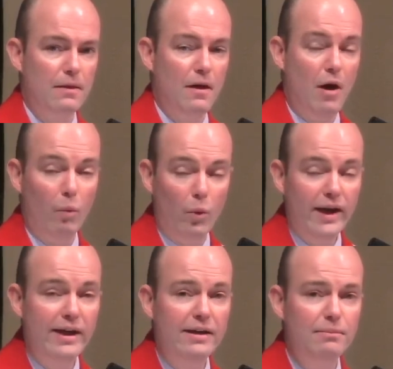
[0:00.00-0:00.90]
And
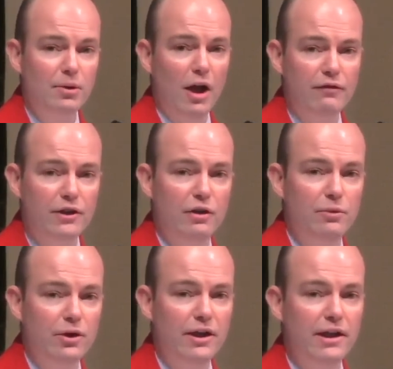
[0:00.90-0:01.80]
we, beloved
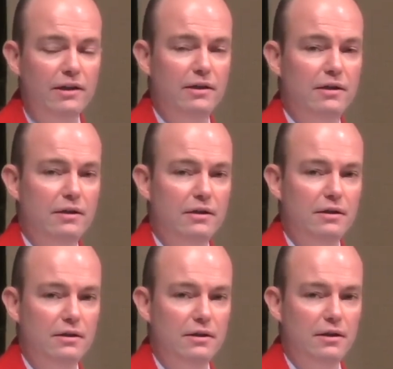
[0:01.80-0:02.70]
community,
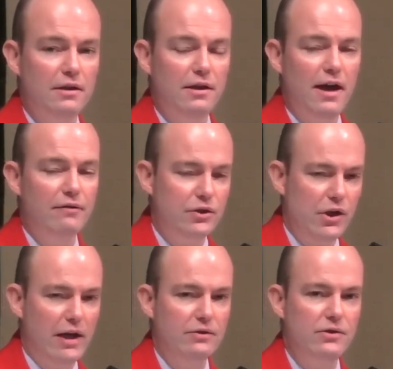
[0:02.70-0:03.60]
have a
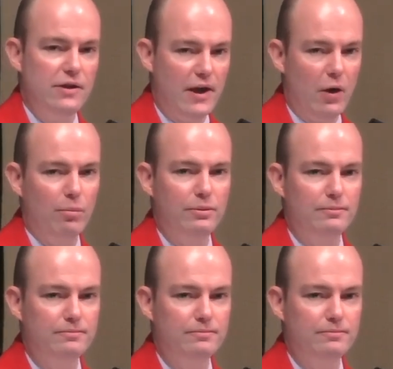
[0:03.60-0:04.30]
chance to help.